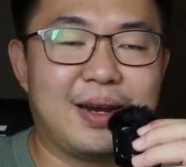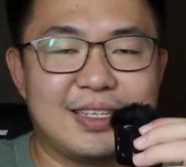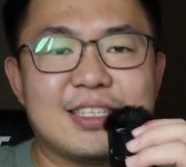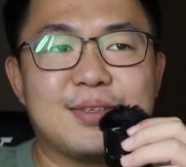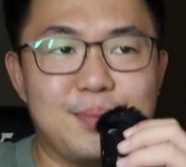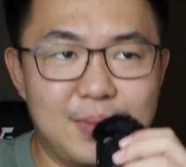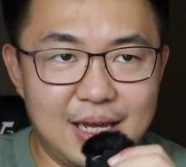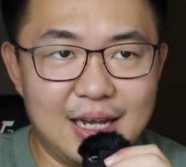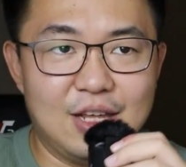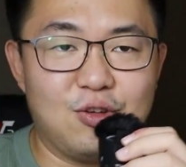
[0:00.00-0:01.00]
But it's just
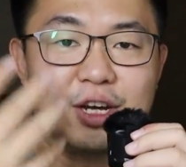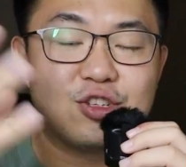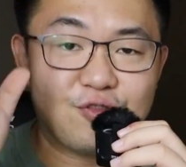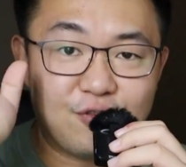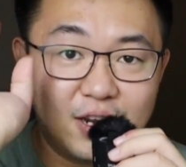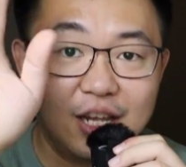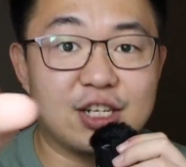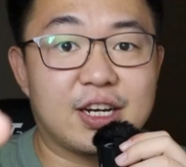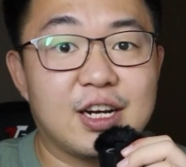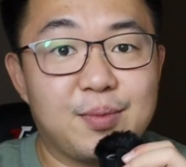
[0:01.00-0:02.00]
me. You guys should really
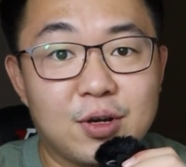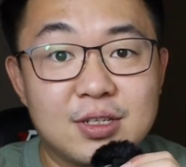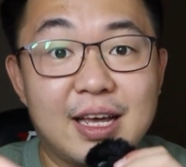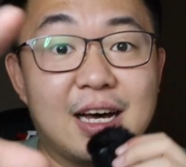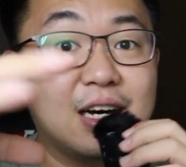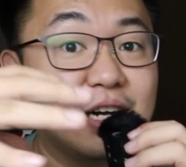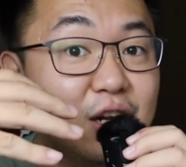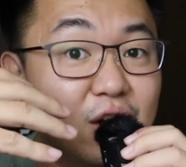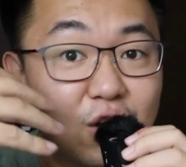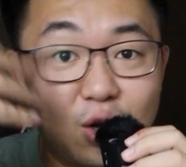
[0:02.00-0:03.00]
check it out, because there are a
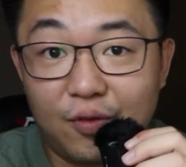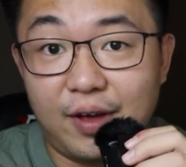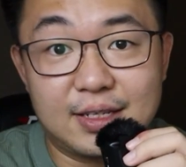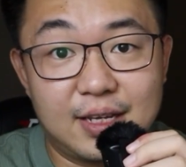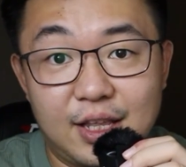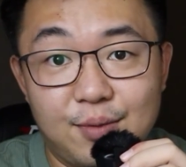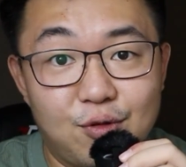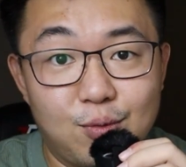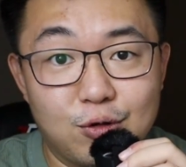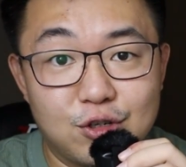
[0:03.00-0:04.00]
lot of exciting
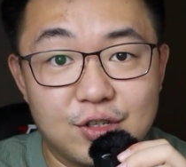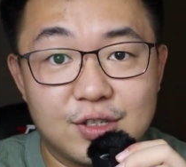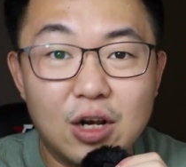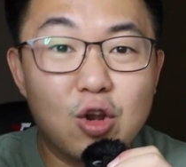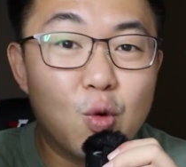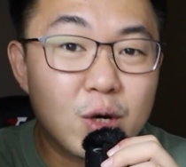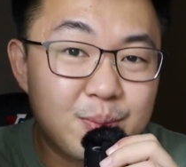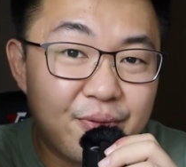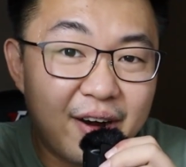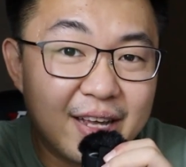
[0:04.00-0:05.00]
promotions. The
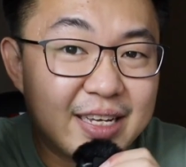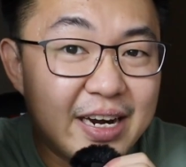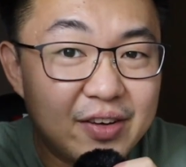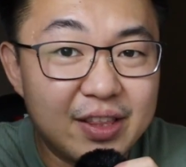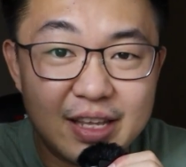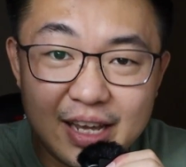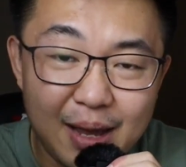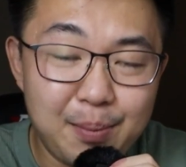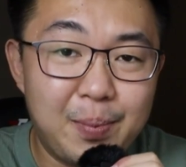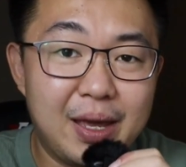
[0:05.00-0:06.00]
lowest price guarantee
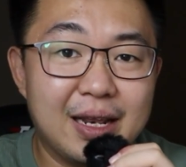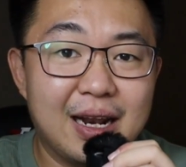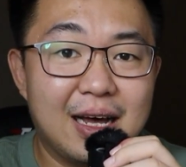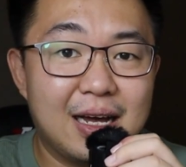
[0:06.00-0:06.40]
campaign.